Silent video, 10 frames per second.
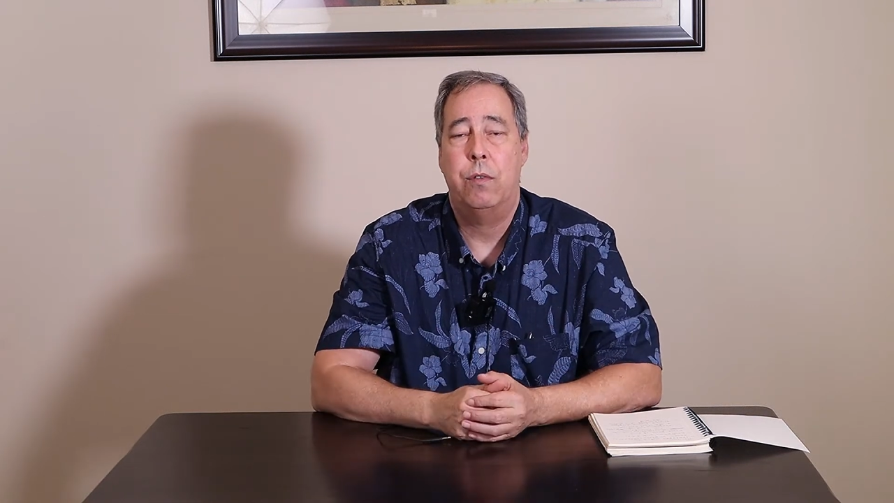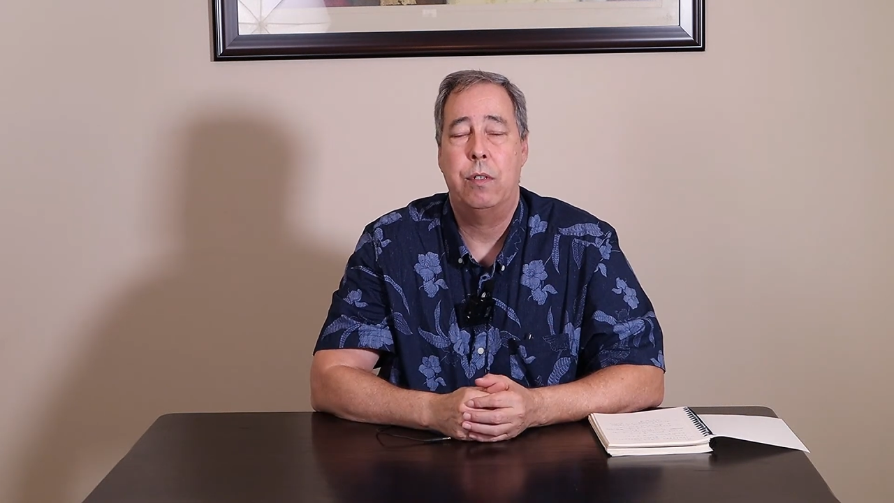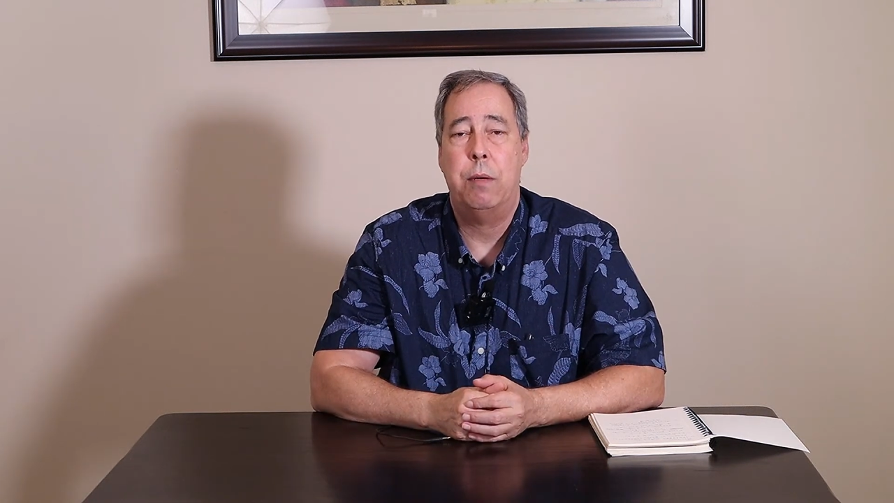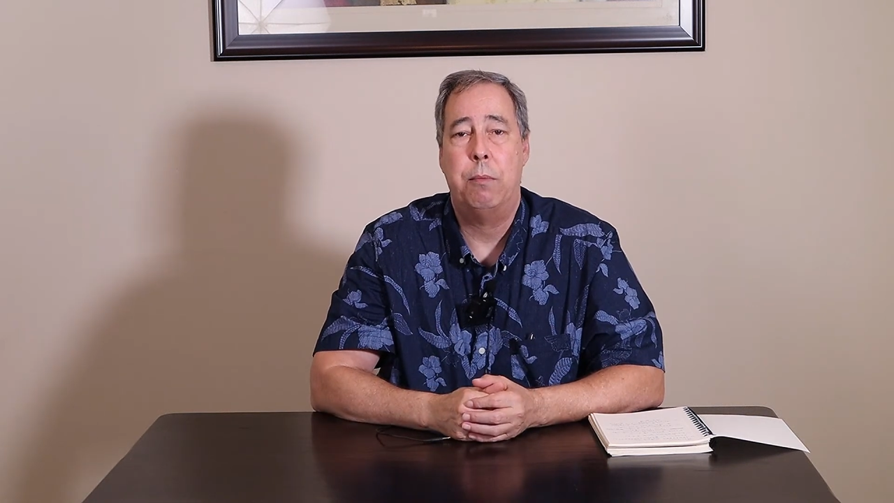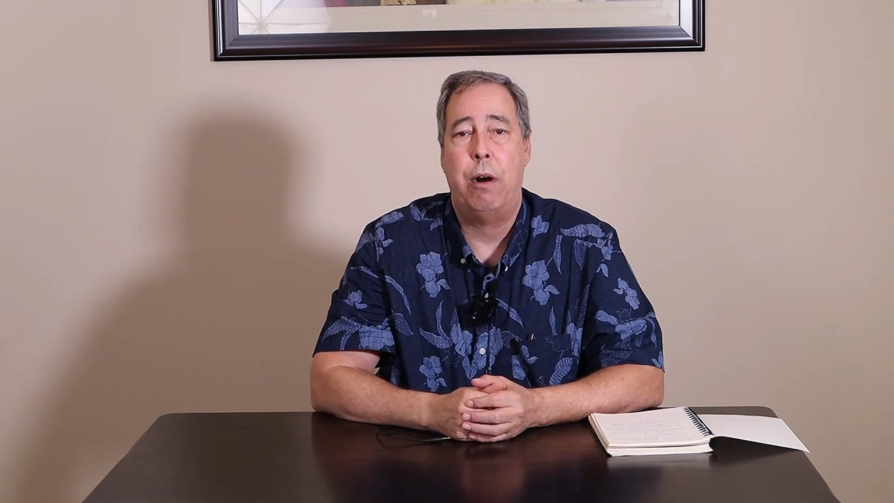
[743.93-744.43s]

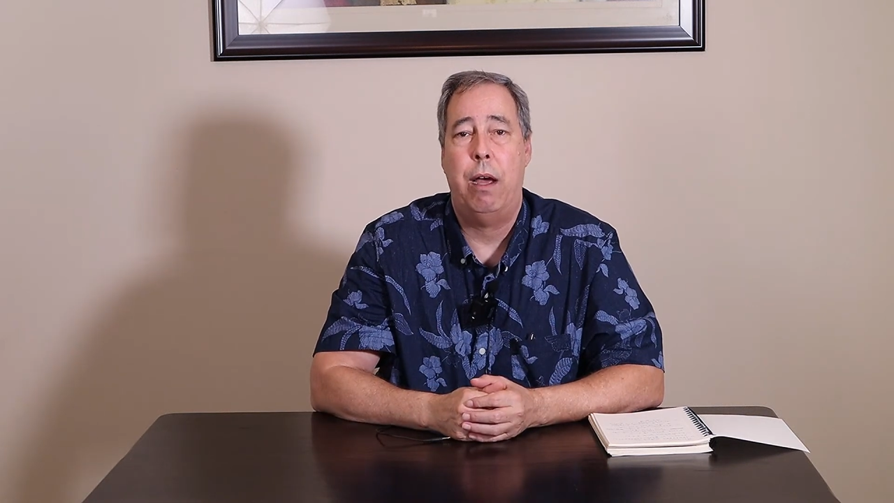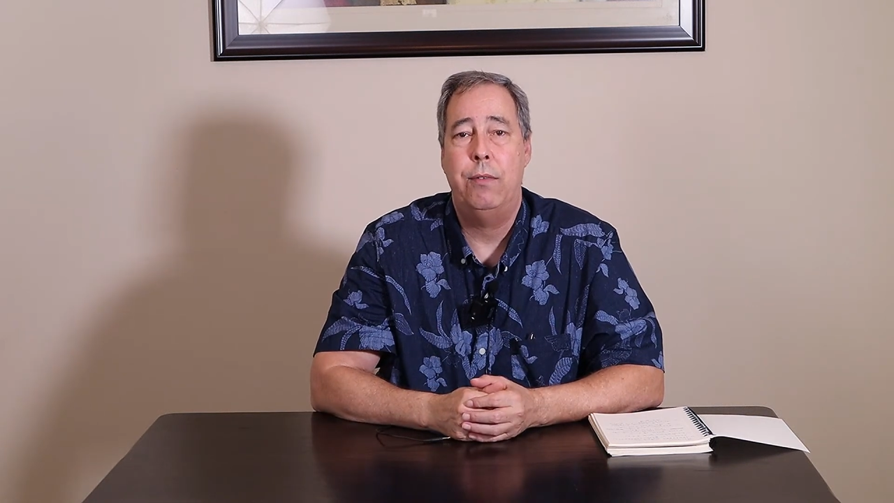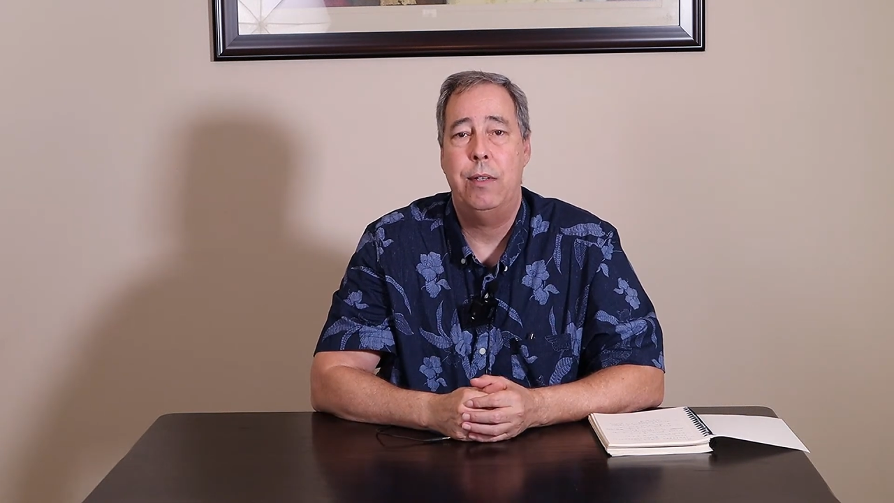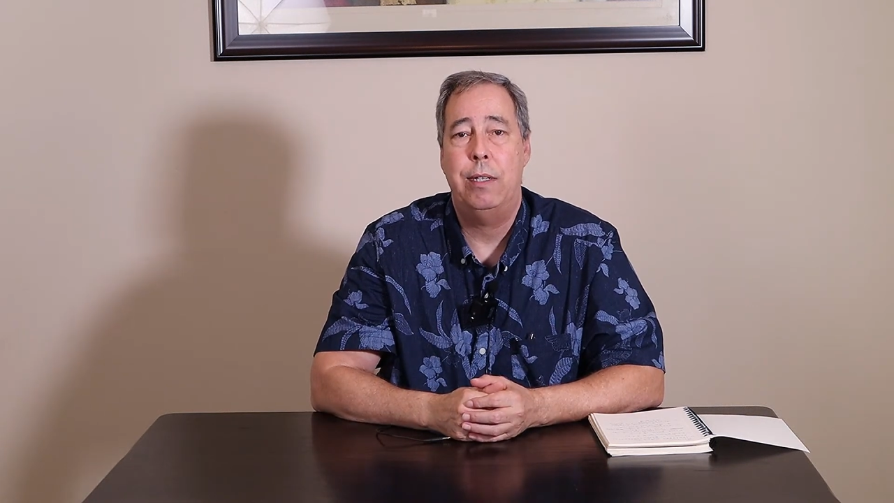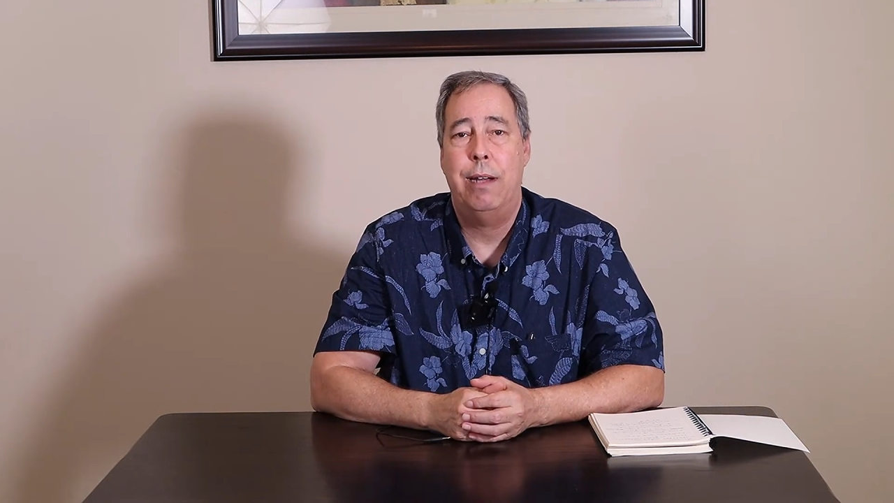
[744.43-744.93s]

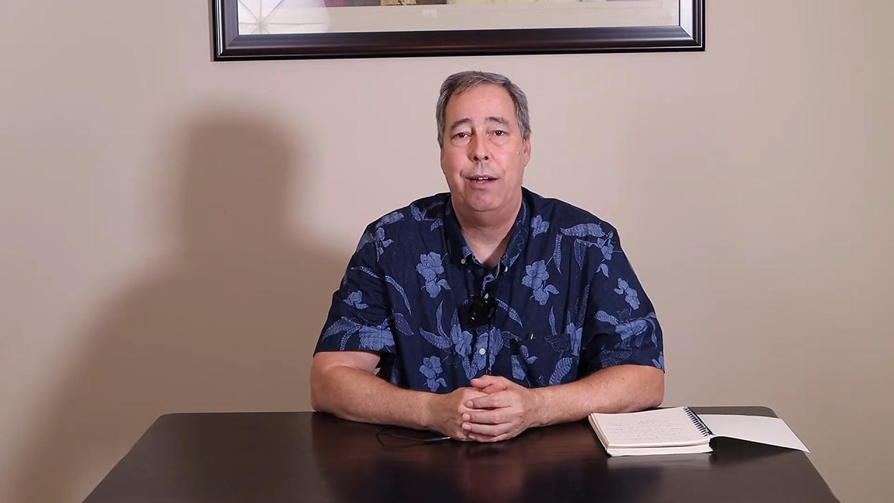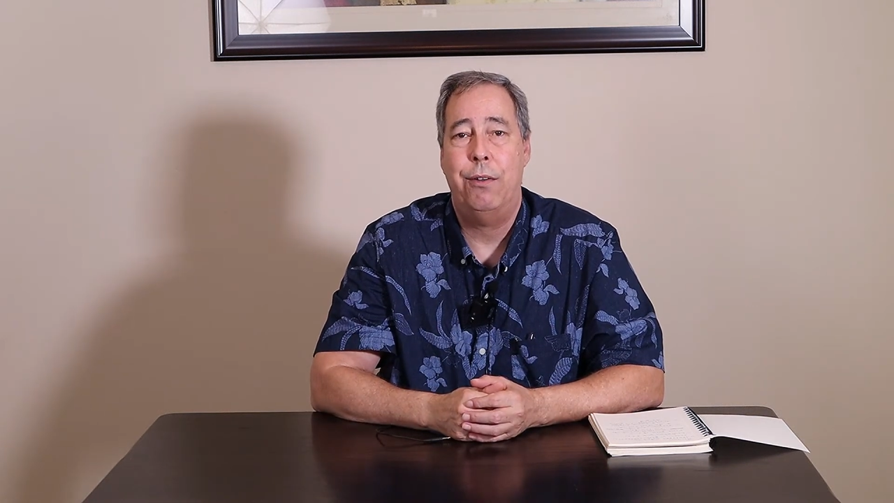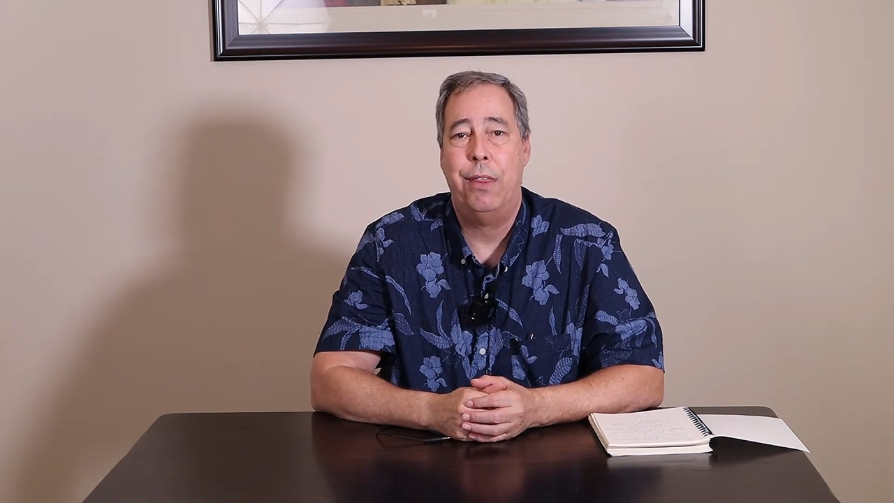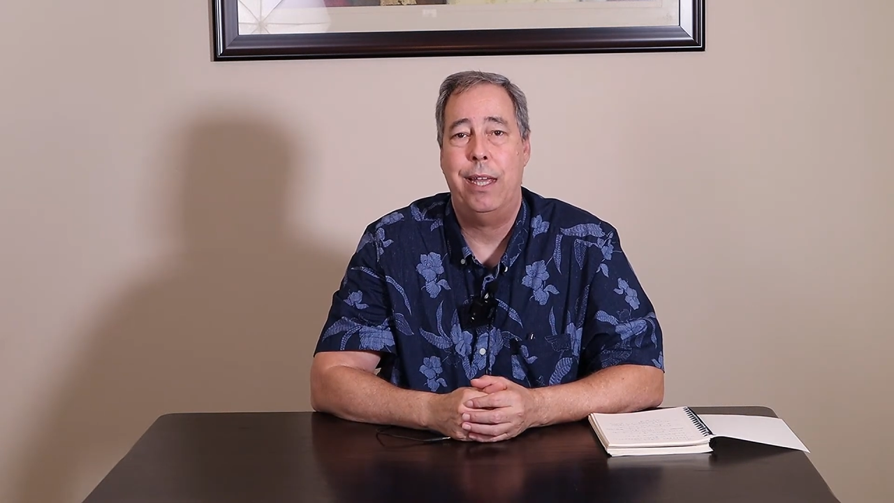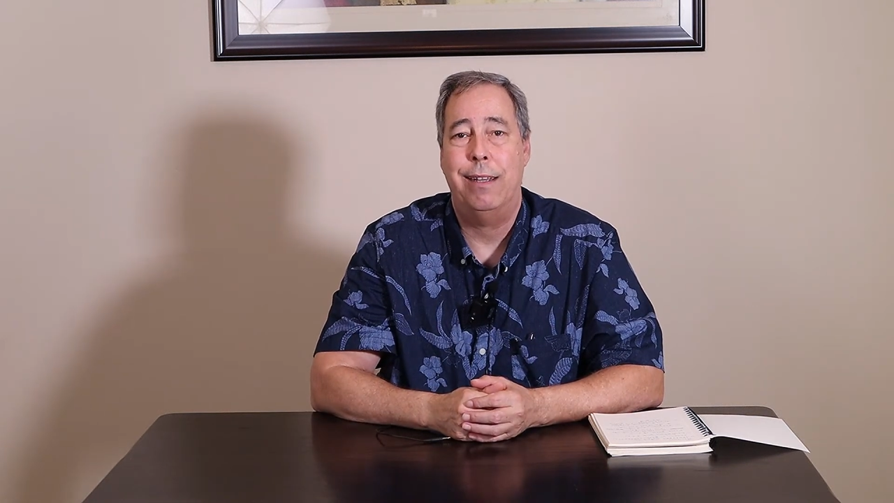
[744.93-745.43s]
summarize the
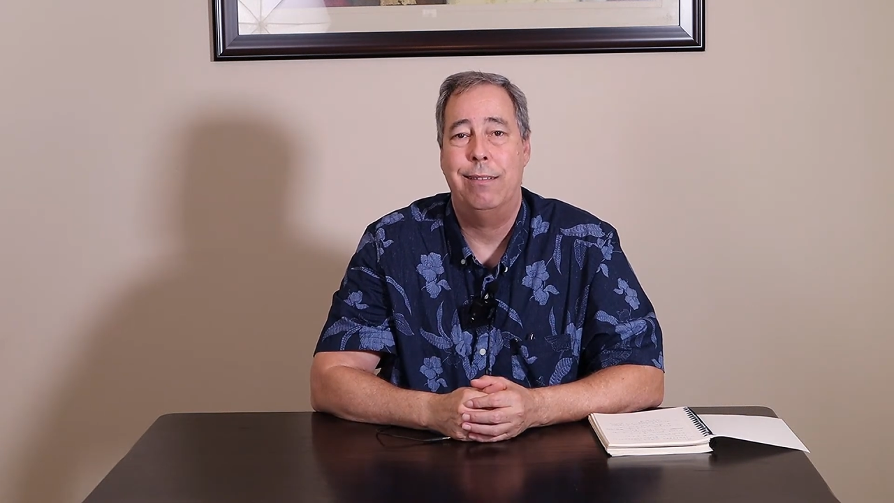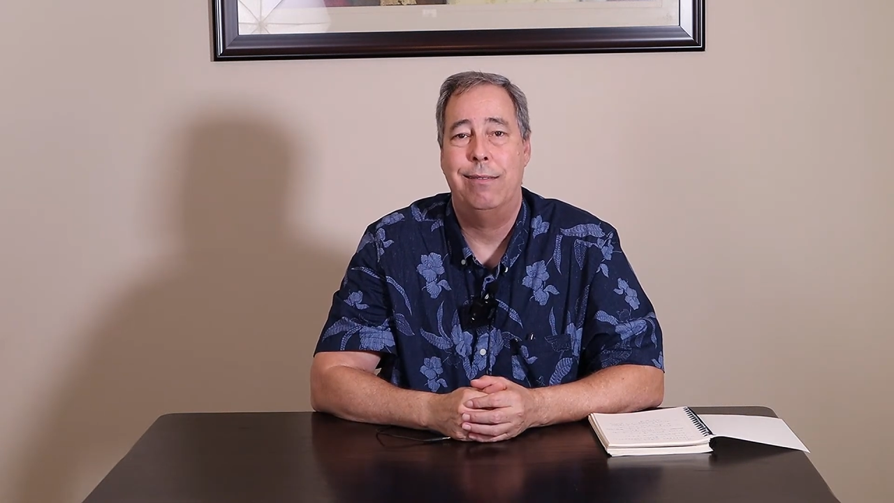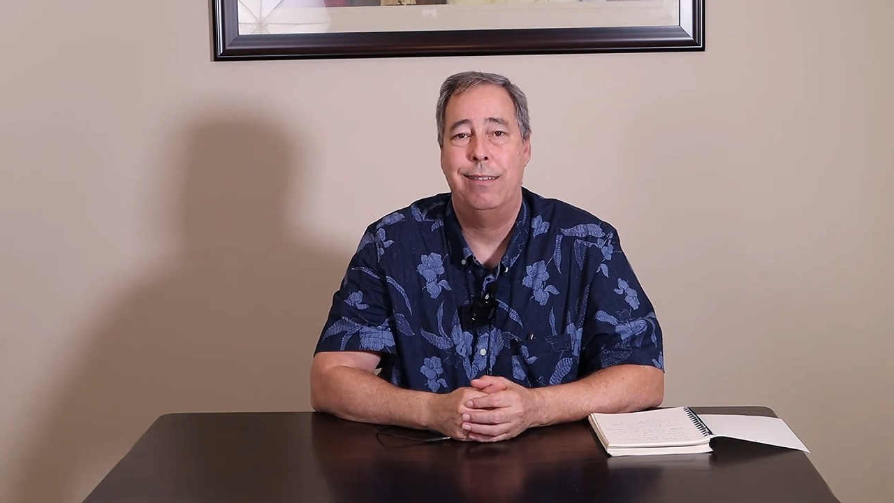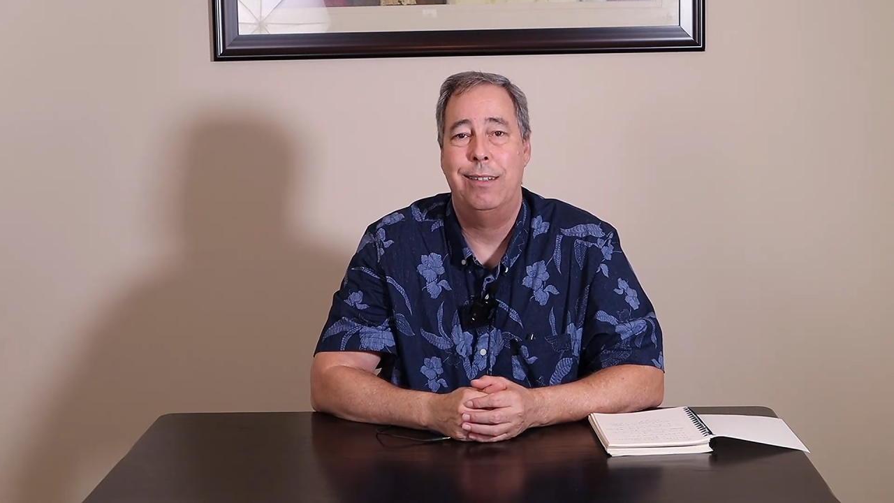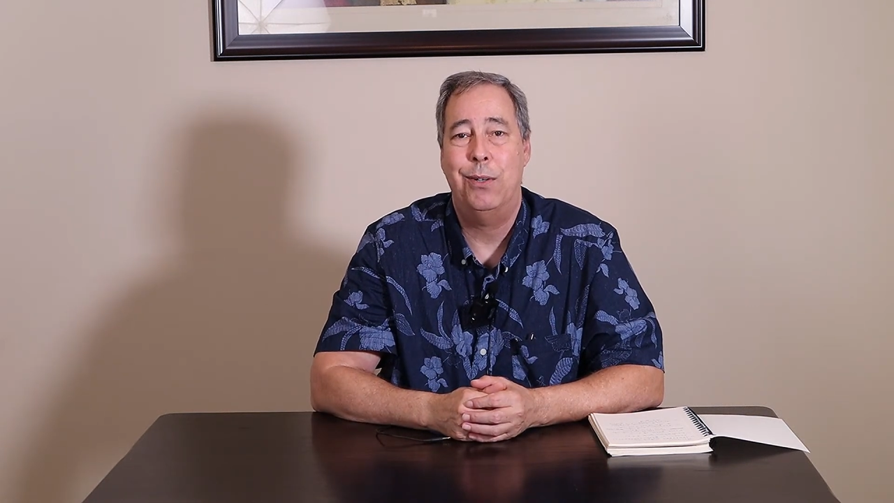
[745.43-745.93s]
entire thing.
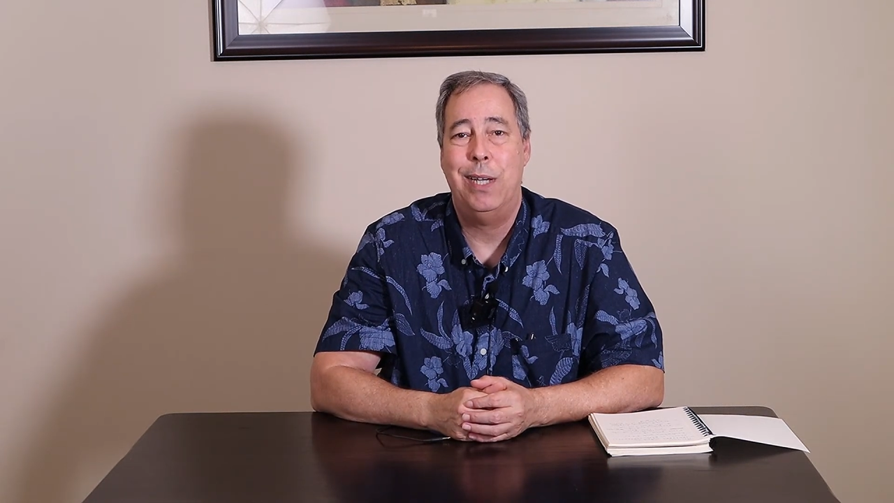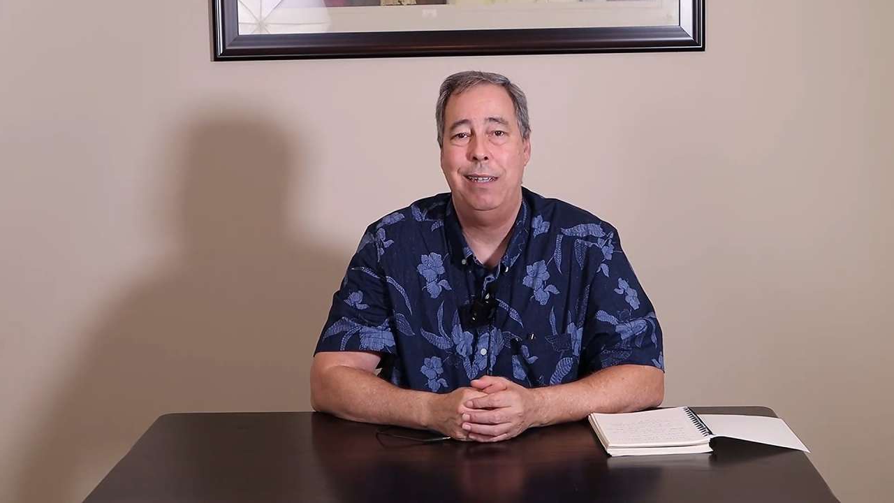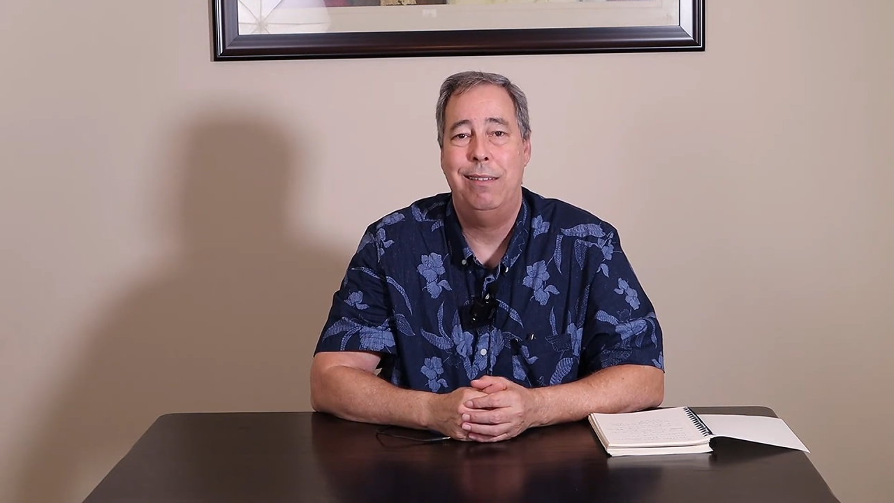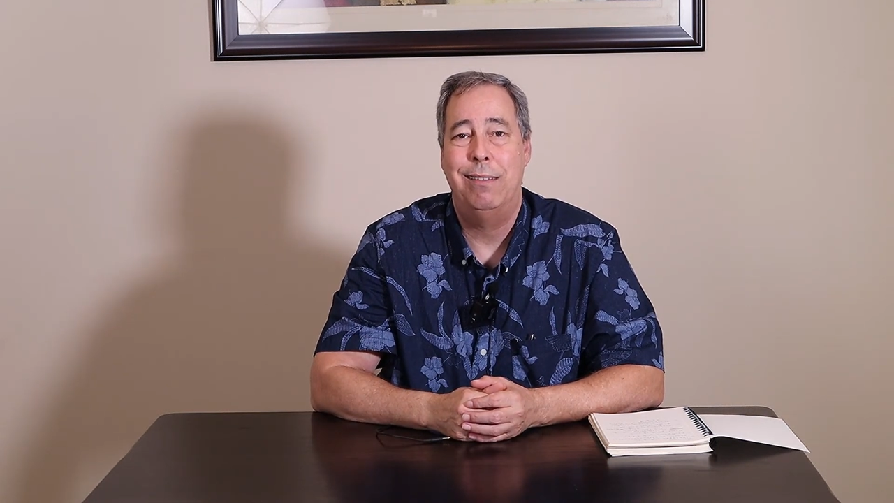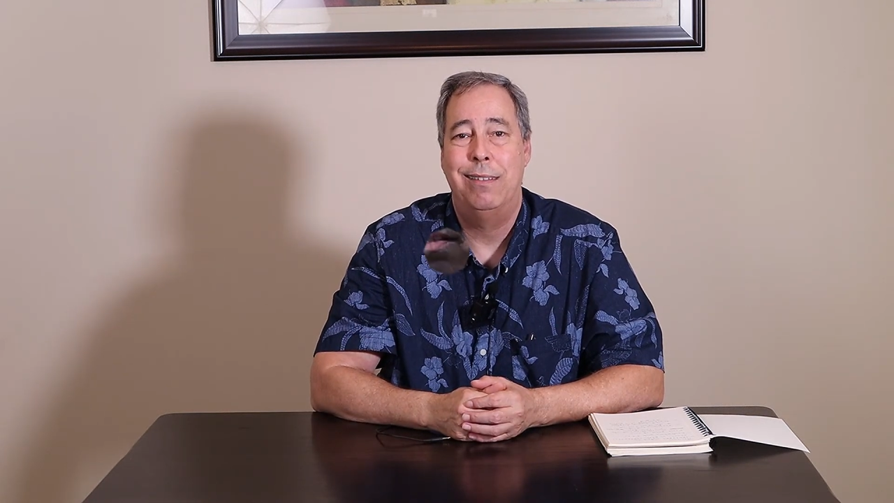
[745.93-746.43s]
Okay.